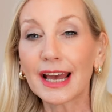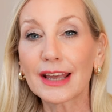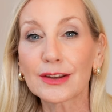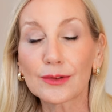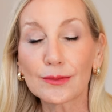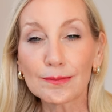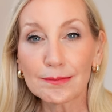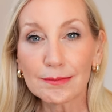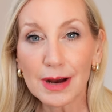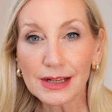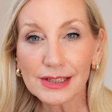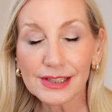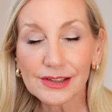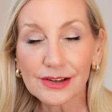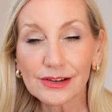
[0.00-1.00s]
your
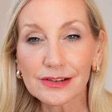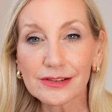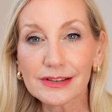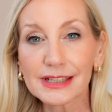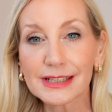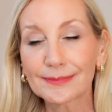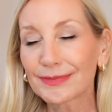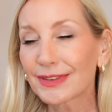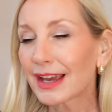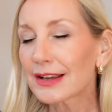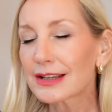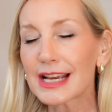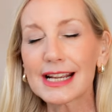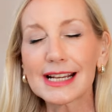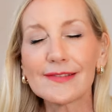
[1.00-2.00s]
muscles.
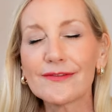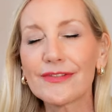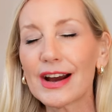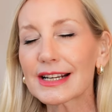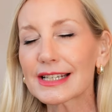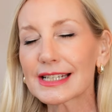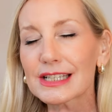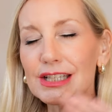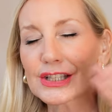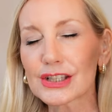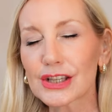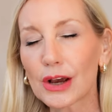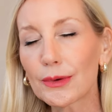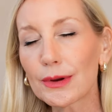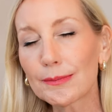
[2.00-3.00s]
In fact, it's
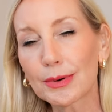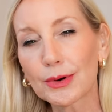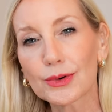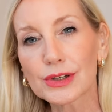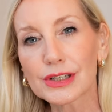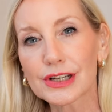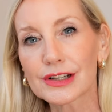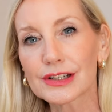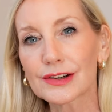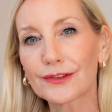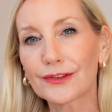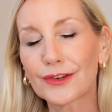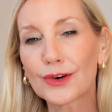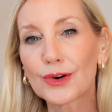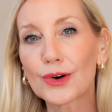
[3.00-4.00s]
so important
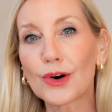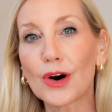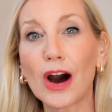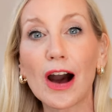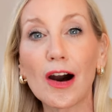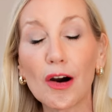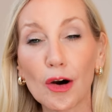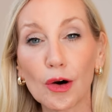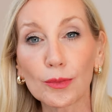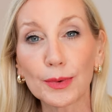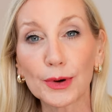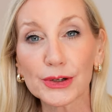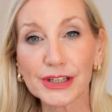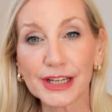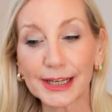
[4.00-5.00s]
for our whole
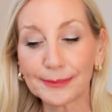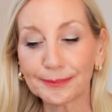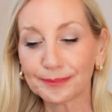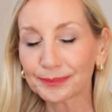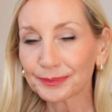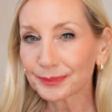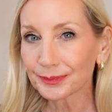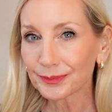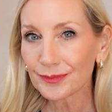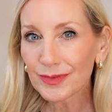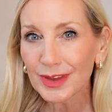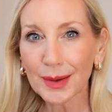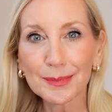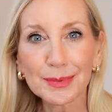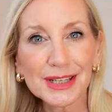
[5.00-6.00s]
body.
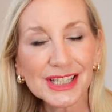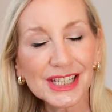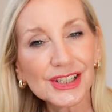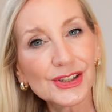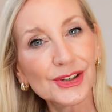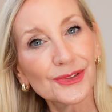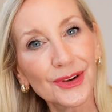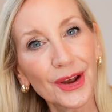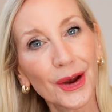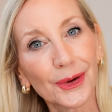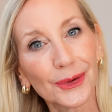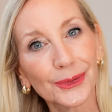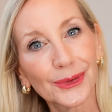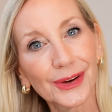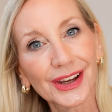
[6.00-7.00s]
But did you
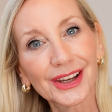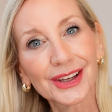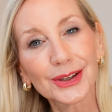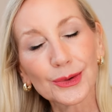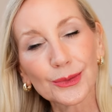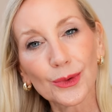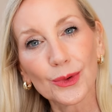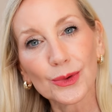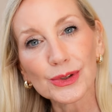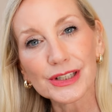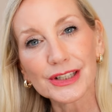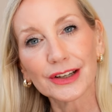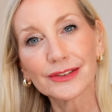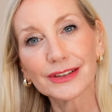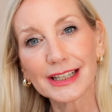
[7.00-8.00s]
know you
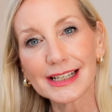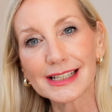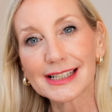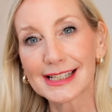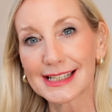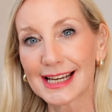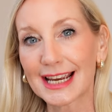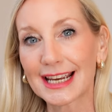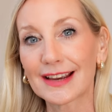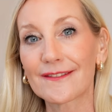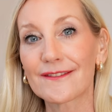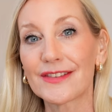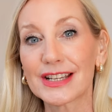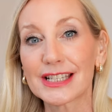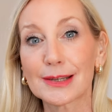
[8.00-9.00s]
also need to take
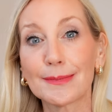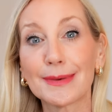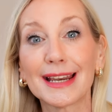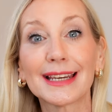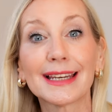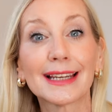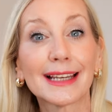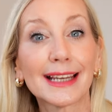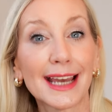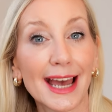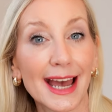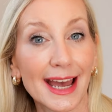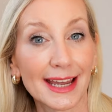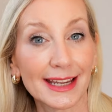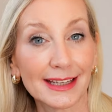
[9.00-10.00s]
vitamin
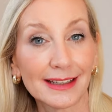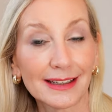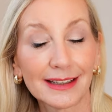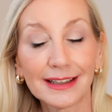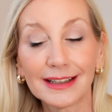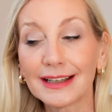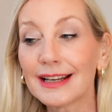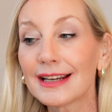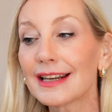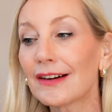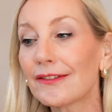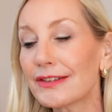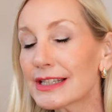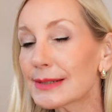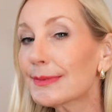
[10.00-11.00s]
K? Now,
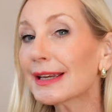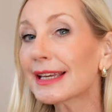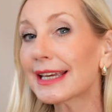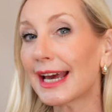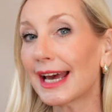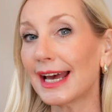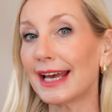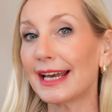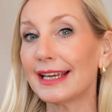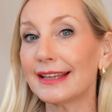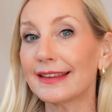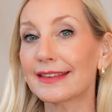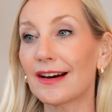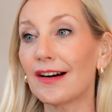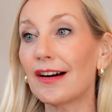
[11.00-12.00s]
vitamin
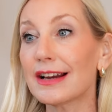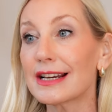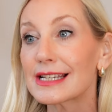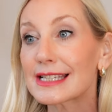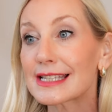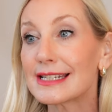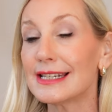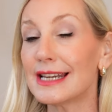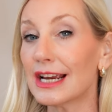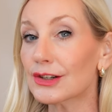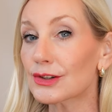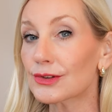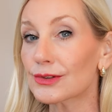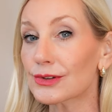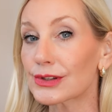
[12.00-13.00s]
K, the highest
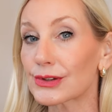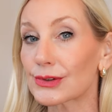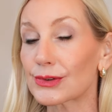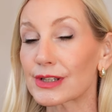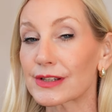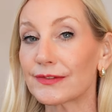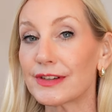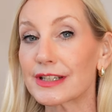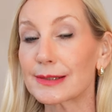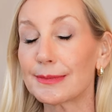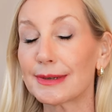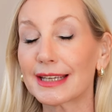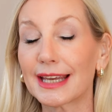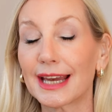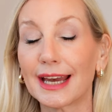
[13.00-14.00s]
natural source of
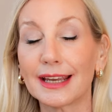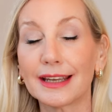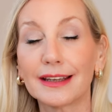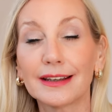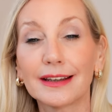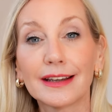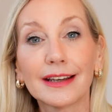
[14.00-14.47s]
vitamin K,